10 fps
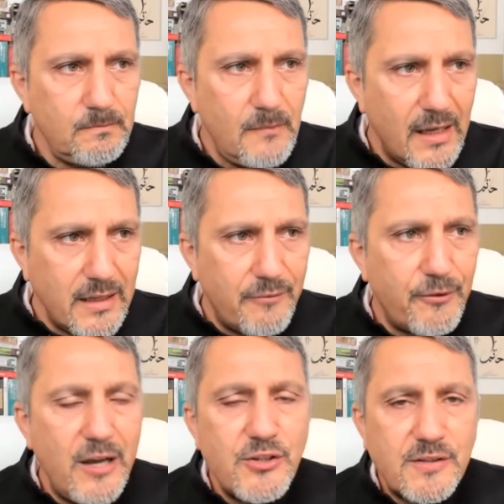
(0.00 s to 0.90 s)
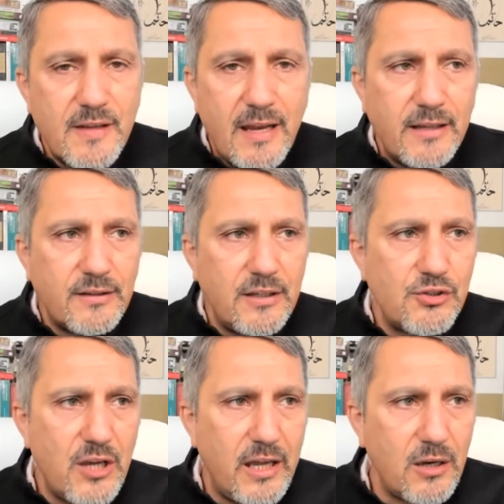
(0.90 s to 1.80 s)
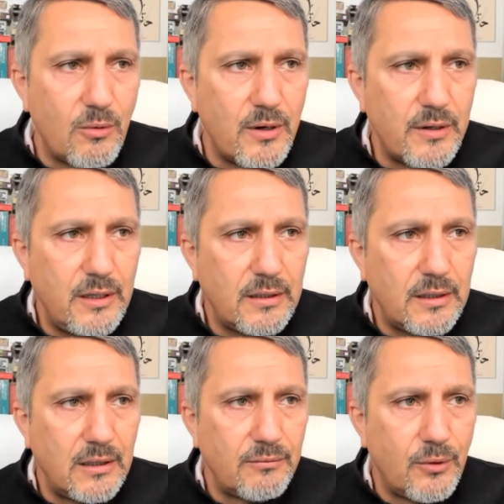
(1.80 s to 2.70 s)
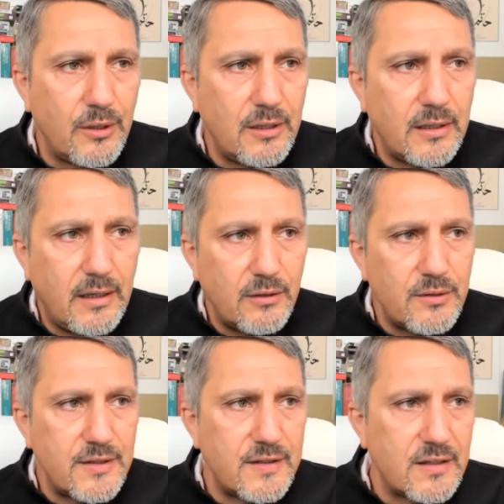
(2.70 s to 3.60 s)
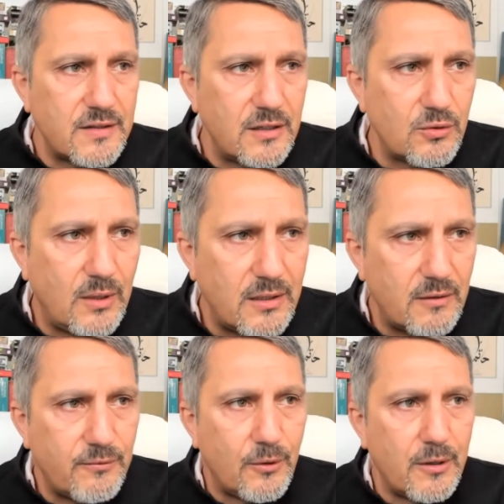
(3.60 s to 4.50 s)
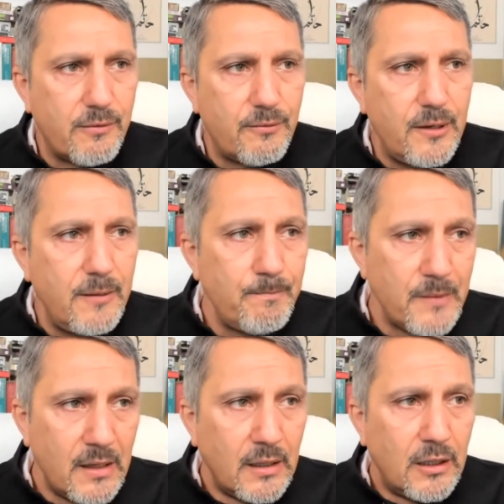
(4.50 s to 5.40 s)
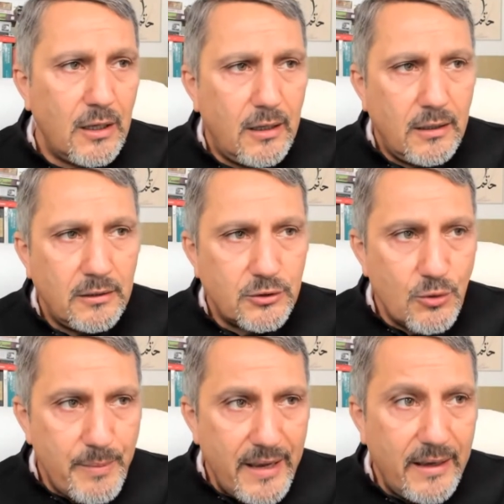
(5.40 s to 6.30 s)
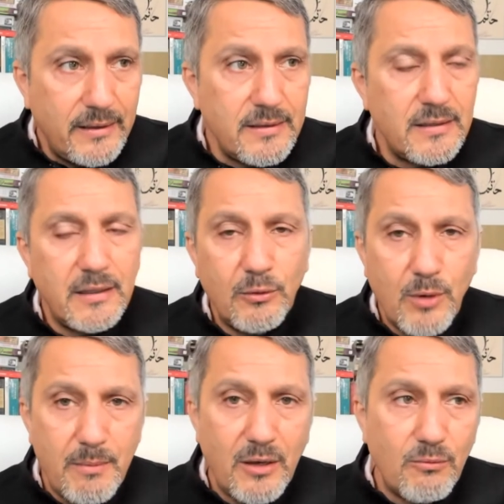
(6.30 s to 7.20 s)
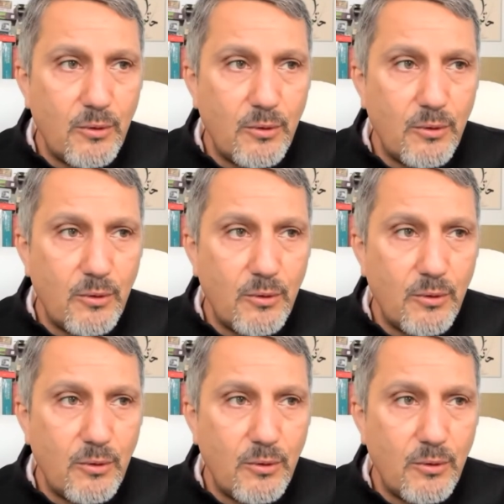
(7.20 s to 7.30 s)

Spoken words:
And the French Senate in January voted 160 to 143 to ban the women